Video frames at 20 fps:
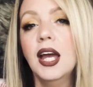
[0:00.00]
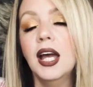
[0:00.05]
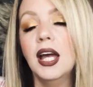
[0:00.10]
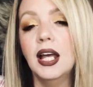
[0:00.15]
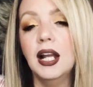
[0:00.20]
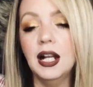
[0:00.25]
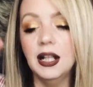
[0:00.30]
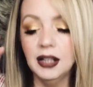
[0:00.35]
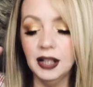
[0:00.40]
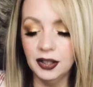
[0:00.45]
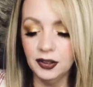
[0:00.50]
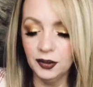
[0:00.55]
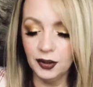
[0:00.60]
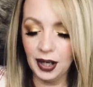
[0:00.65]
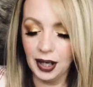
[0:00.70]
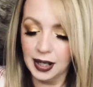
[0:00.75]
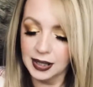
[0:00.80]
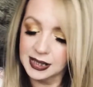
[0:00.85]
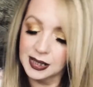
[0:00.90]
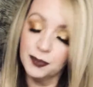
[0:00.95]
and I let you
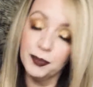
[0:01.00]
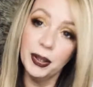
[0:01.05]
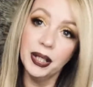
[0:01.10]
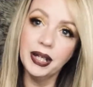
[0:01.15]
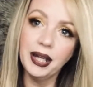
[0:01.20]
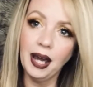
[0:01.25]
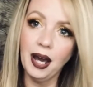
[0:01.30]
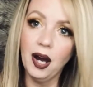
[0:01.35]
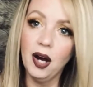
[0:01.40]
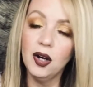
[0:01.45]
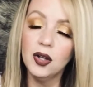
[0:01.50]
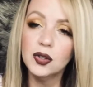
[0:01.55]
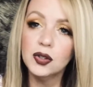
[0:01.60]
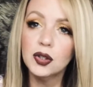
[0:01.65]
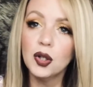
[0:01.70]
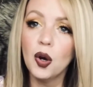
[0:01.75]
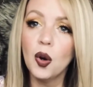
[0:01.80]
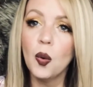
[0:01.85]
guys pick out